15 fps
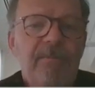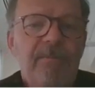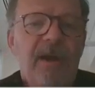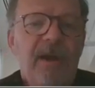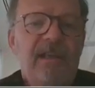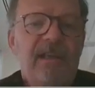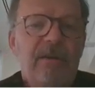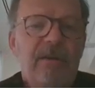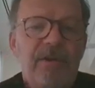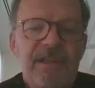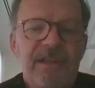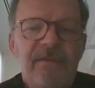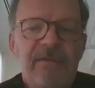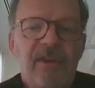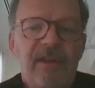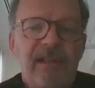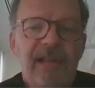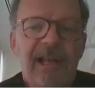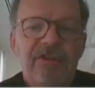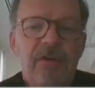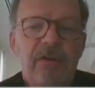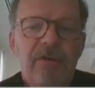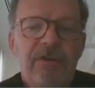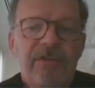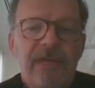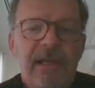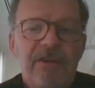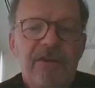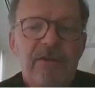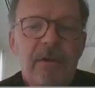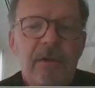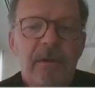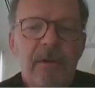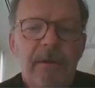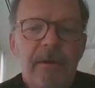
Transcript: by decreasing ventilation or sedation,